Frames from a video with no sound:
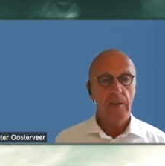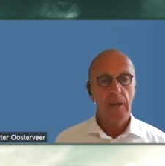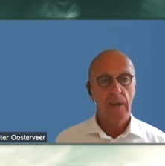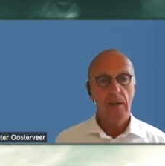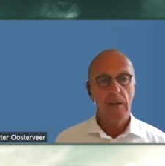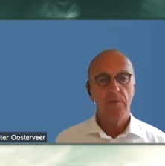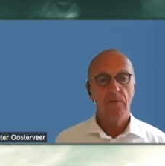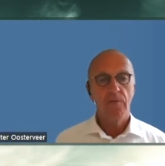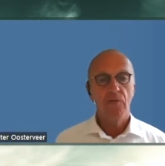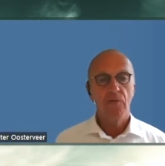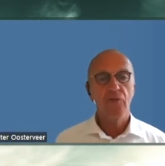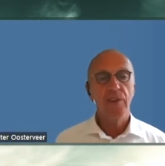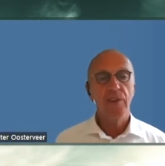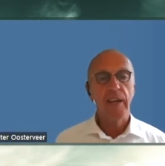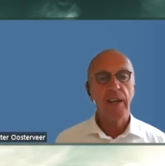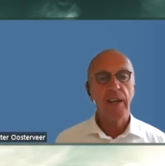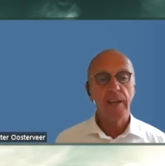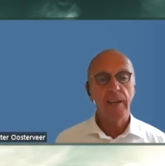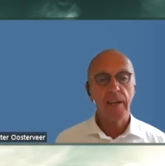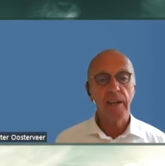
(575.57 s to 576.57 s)
uh,
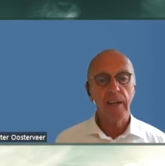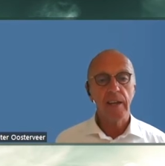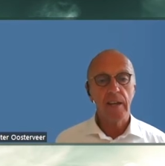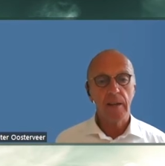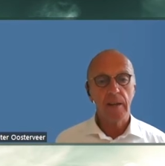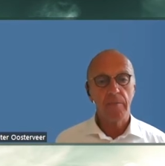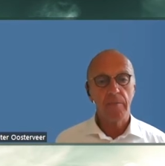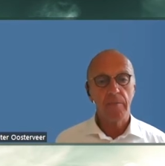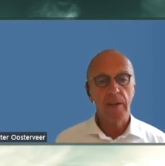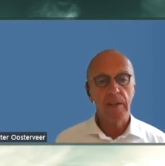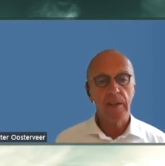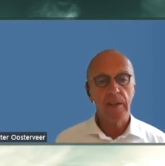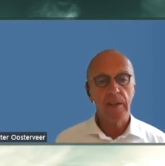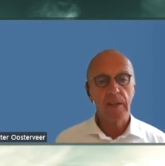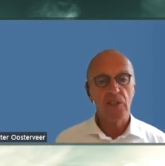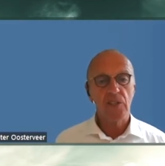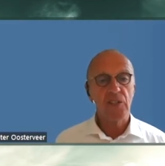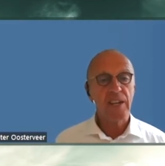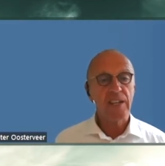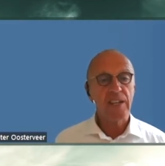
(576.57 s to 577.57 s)
really um,
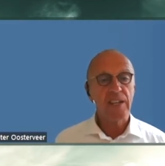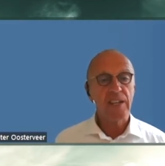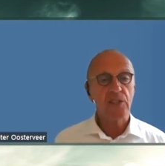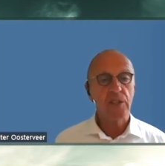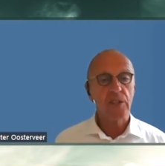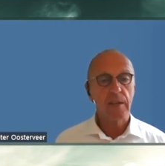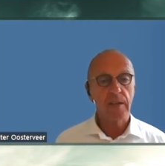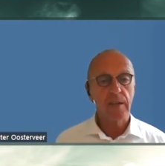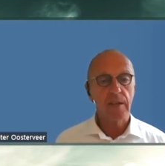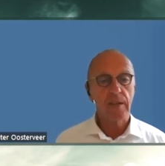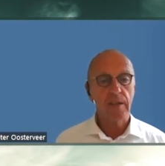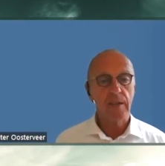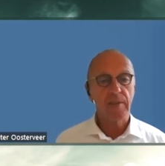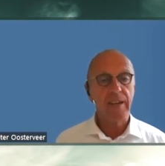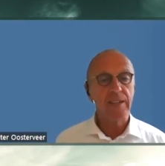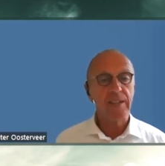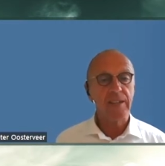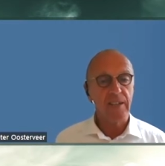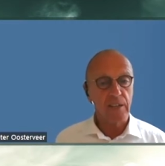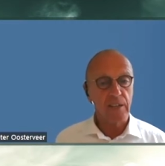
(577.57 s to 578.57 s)
says uh,
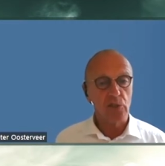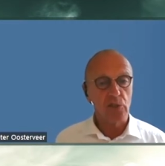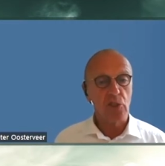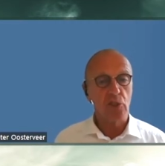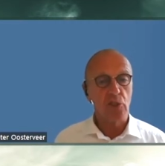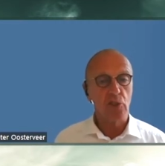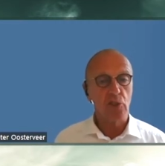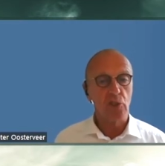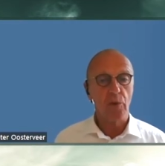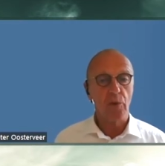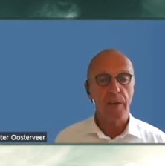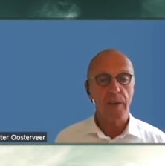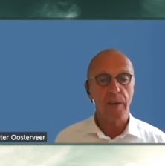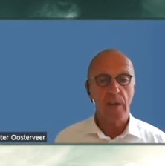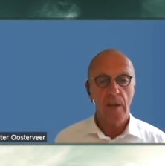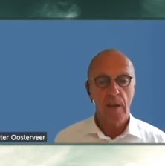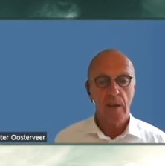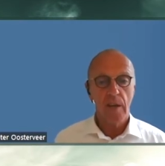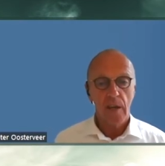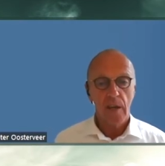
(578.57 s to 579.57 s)
and tells the
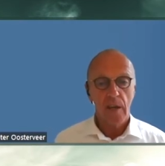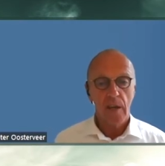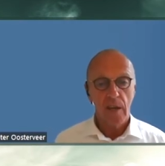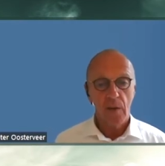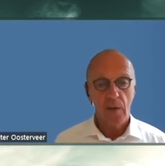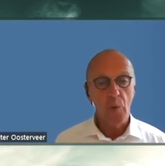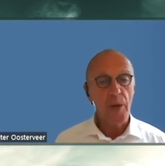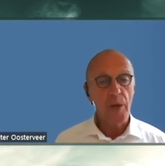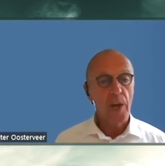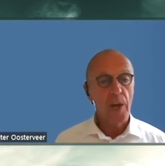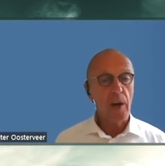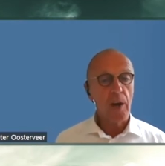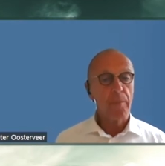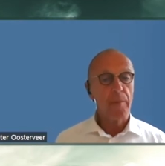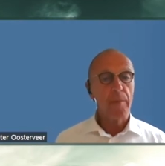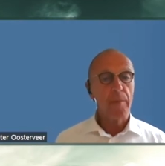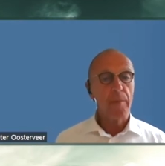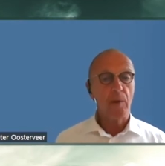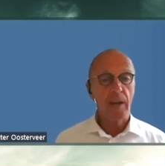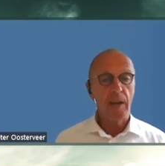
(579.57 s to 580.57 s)
story. Uh, we are a
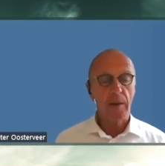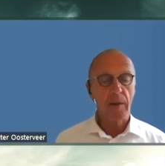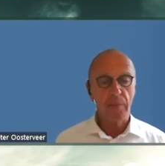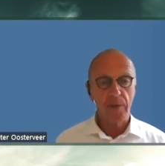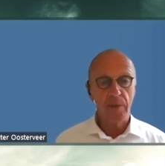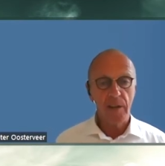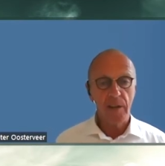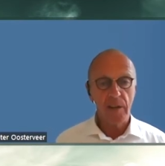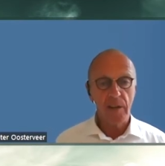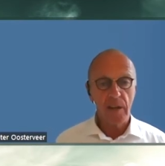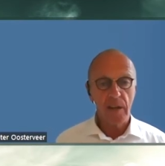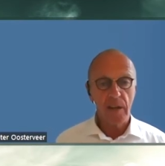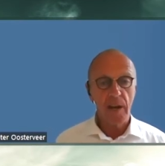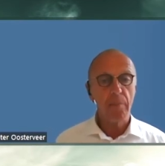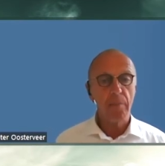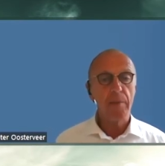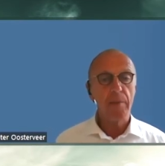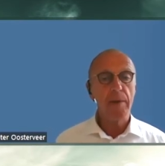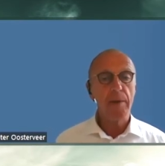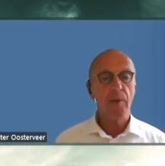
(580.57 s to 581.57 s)
people company and
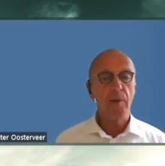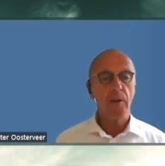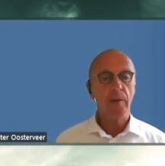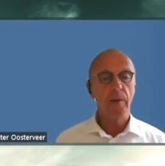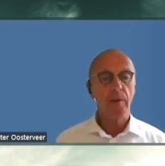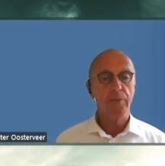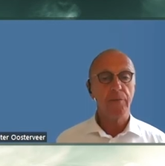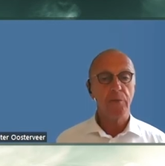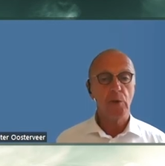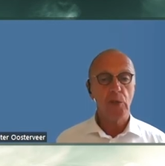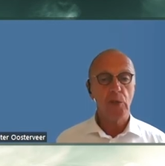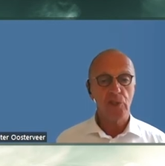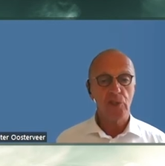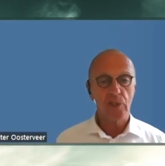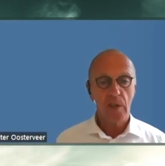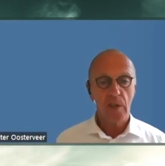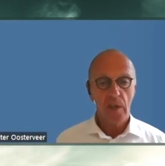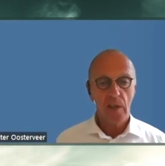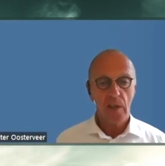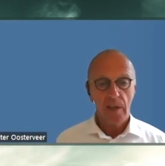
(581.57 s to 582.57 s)
our people come
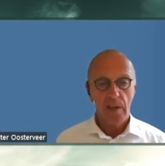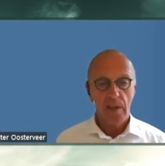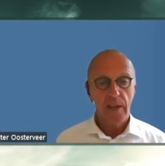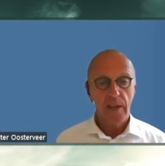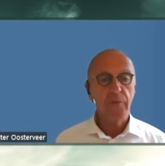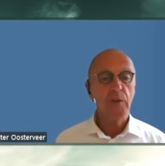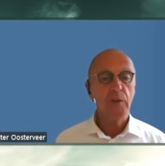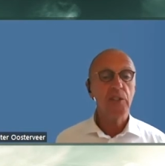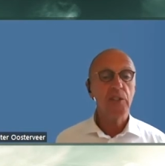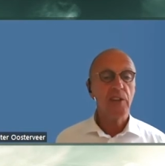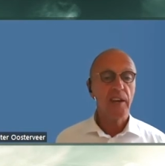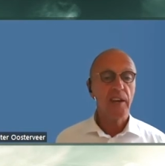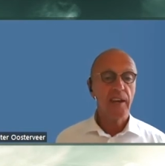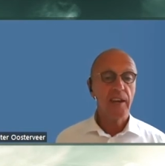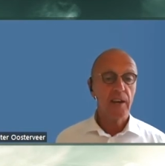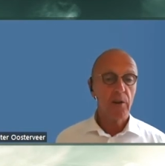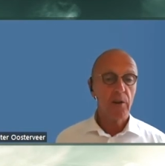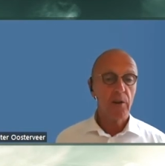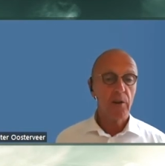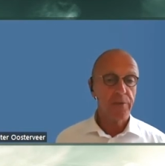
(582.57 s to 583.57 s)
first. If we take
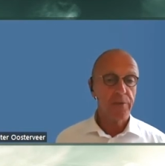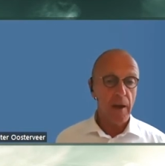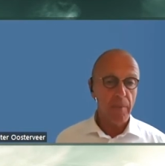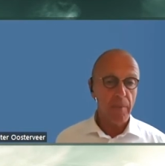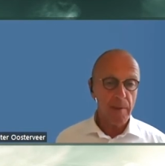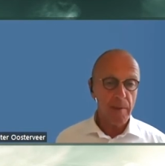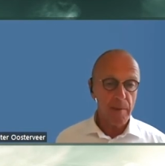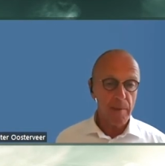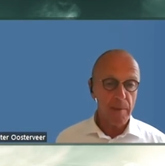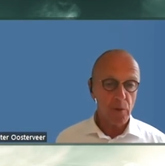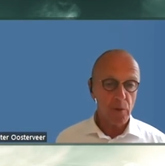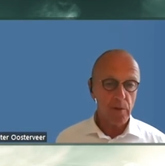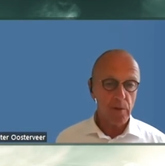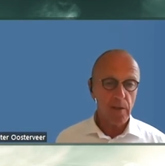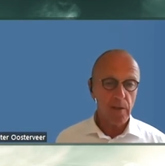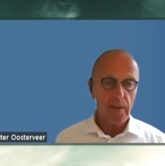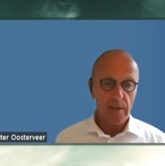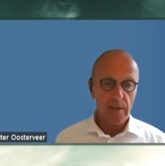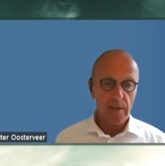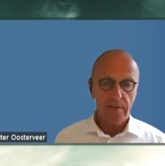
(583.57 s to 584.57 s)
care of our people,
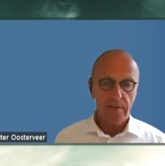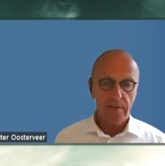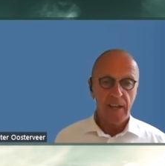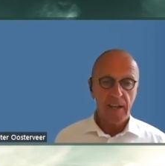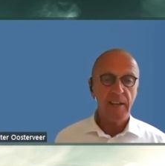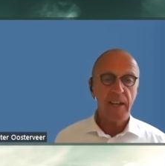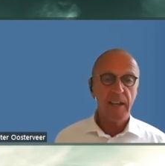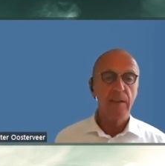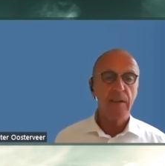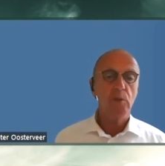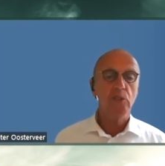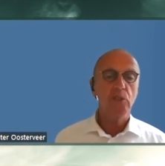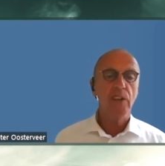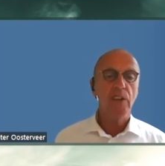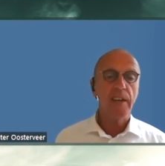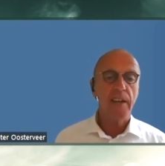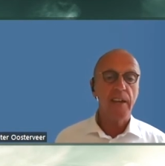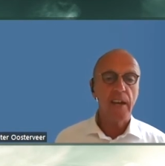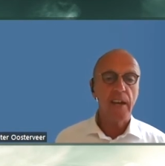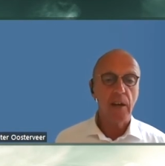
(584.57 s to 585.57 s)
then they will
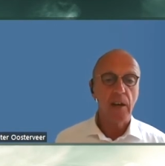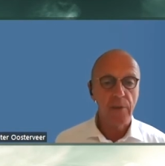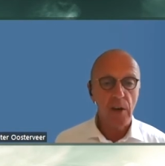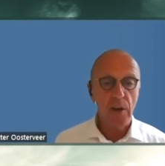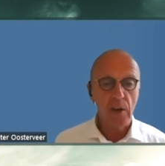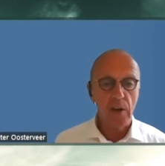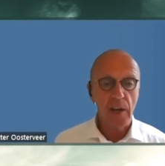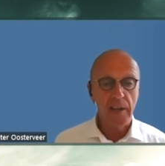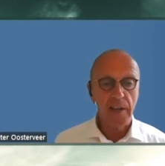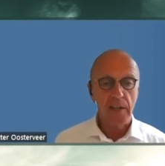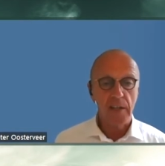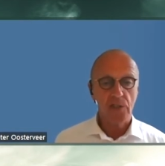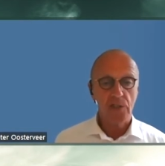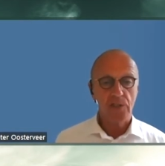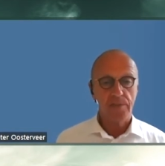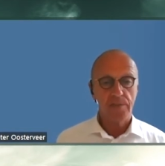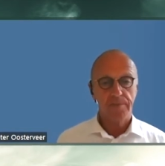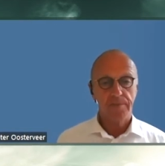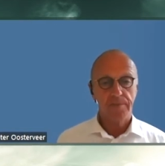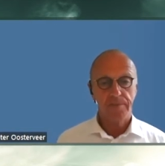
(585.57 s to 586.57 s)
take care of our
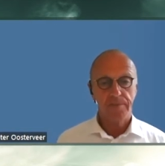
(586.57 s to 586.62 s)
clients.